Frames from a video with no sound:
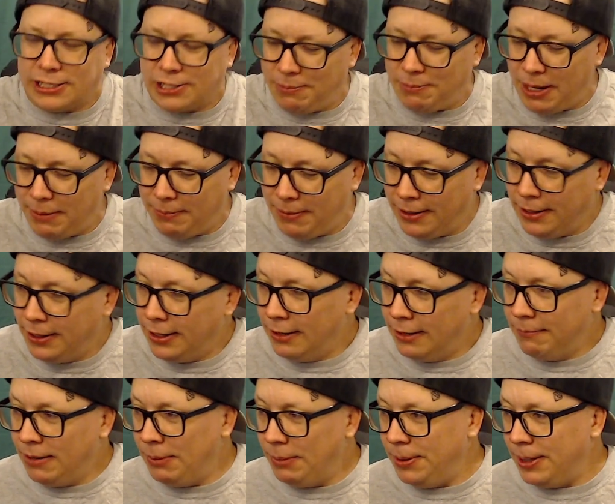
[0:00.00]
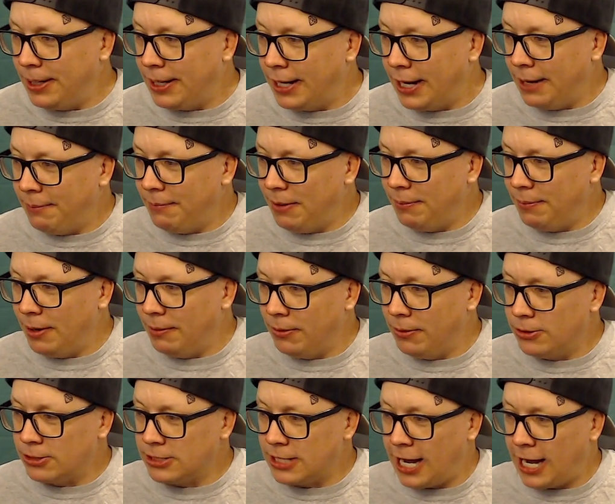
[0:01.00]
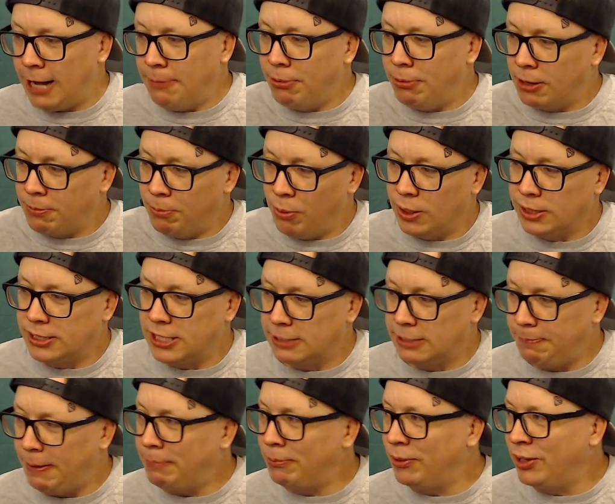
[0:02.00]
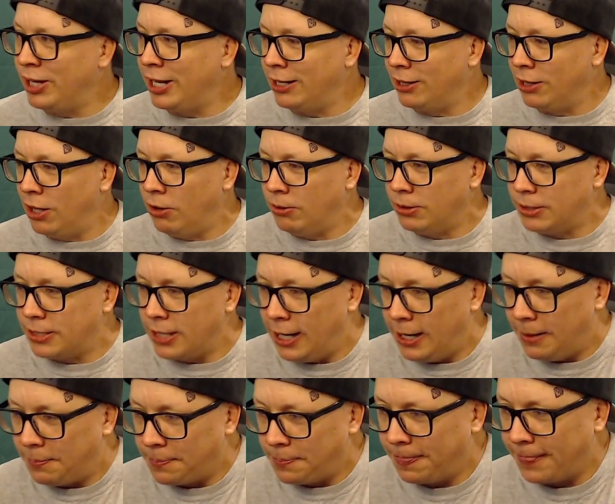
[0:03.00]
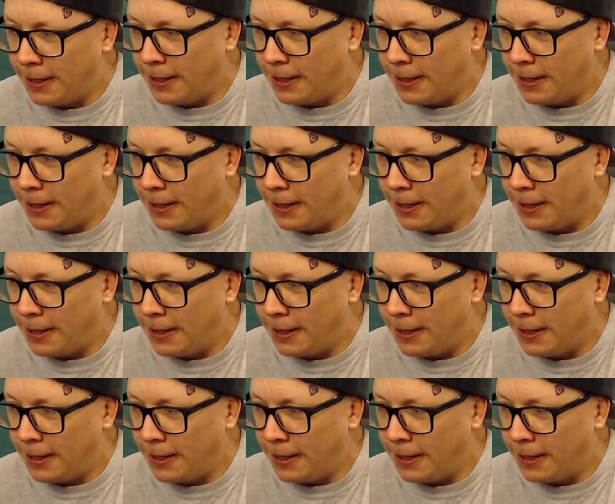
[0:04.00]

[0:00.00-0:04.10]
So maybe I'm losing. iBook Boy says people need alone time.